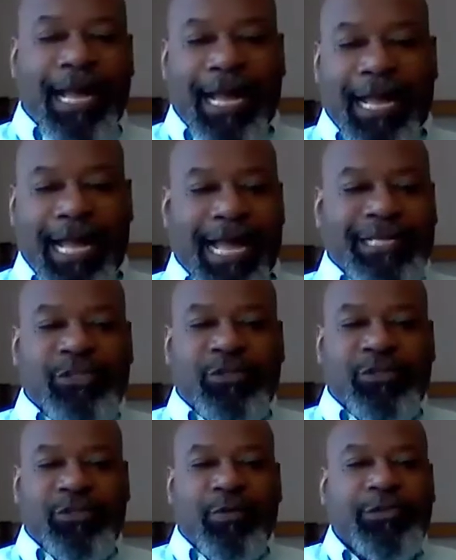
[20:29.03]
I
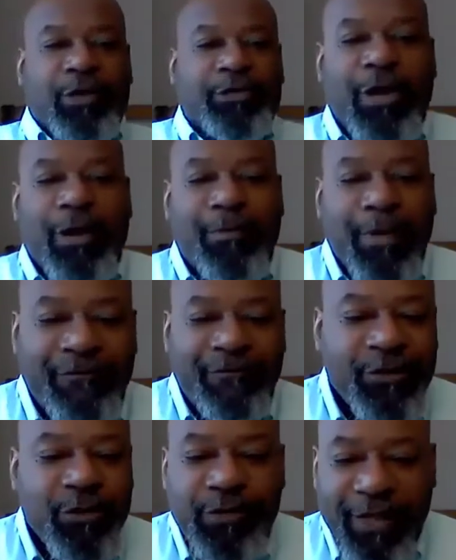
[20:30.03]
just want to talk to you
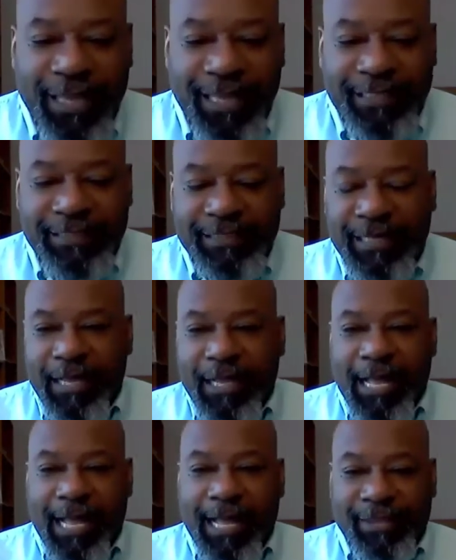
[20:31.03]
a few things
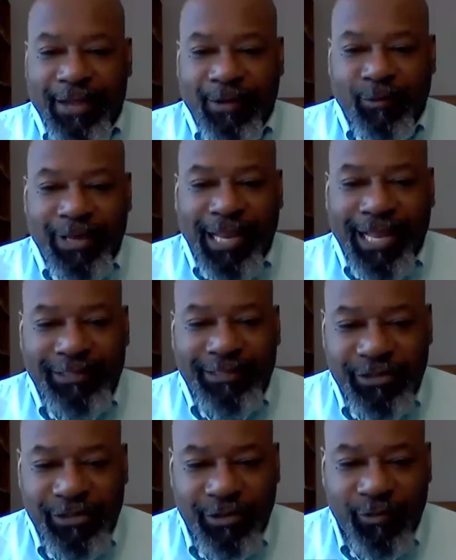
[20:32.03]
that we like
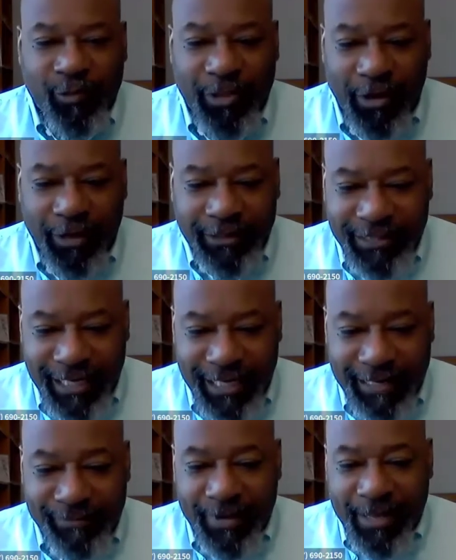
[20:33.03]
to do with our
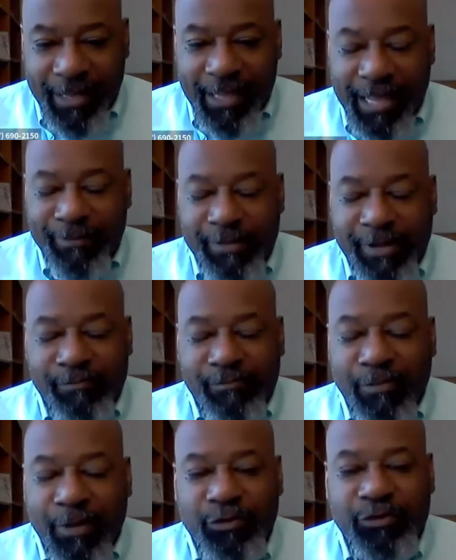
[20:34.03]
team. I mean,
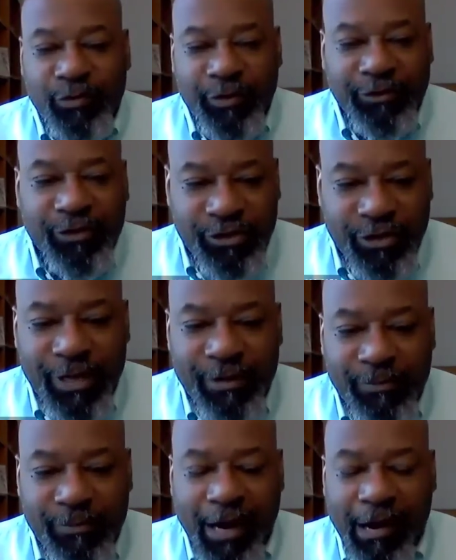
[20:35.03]
most realtors do
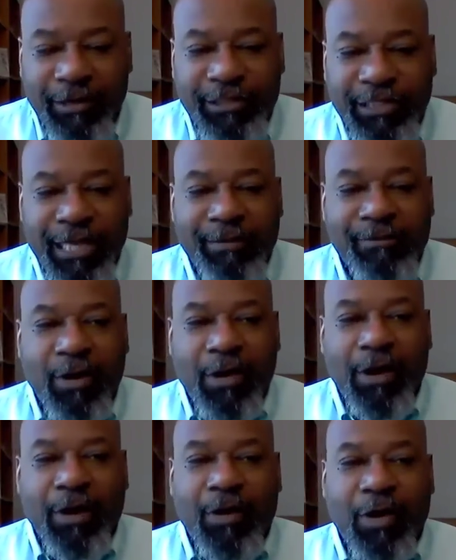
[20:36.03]
it, but our team
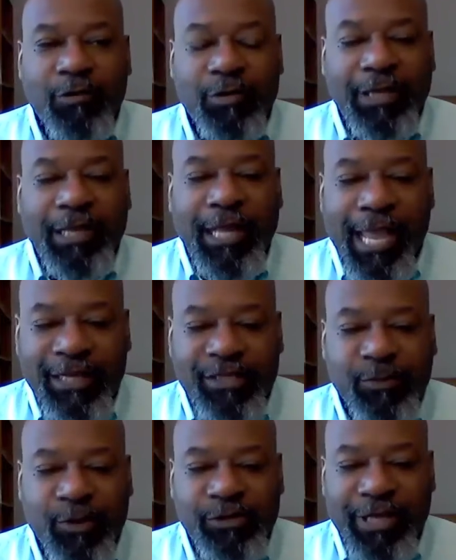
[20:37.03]
are really
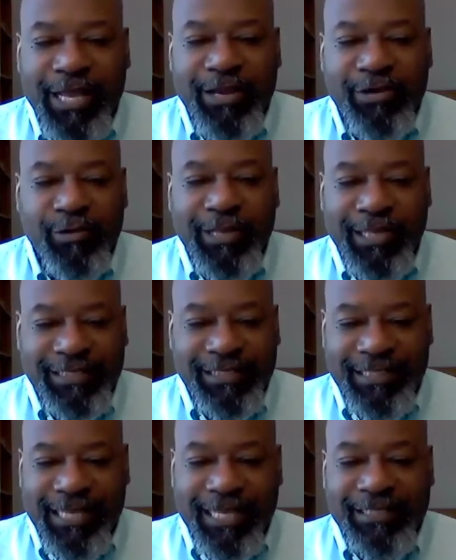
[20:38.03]
experts in doing these
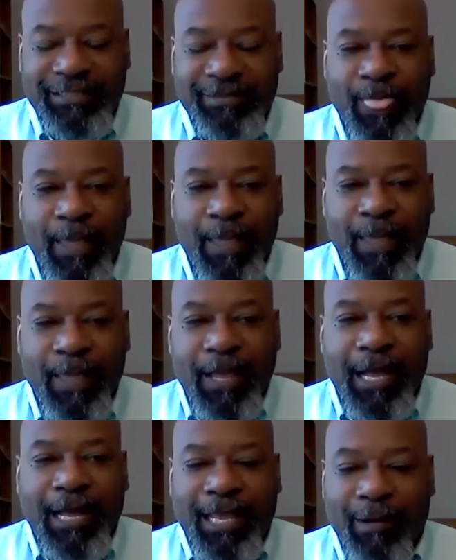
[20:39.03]
things.
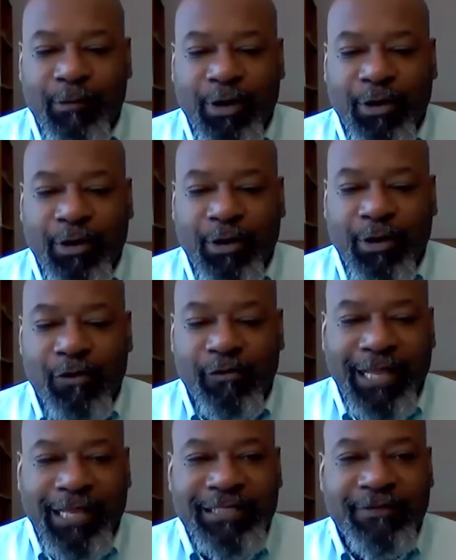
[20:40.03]
And I want to go
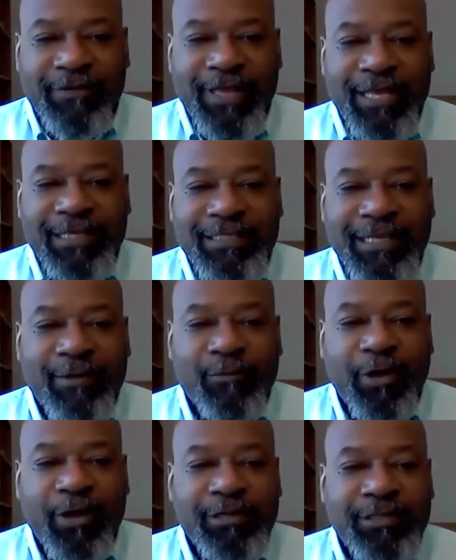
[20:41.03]
over that list of things,
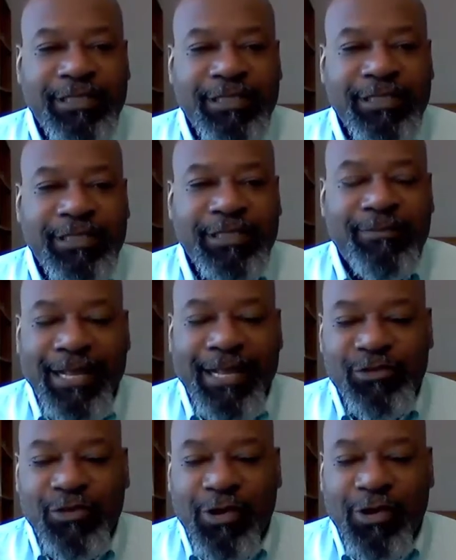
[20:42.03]
and then we're going to send it
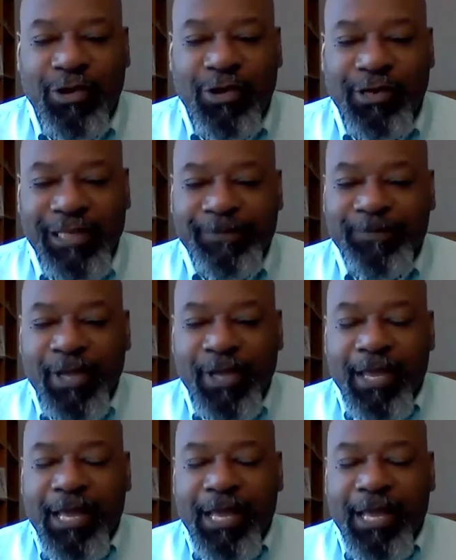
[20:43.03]
back to Arlene.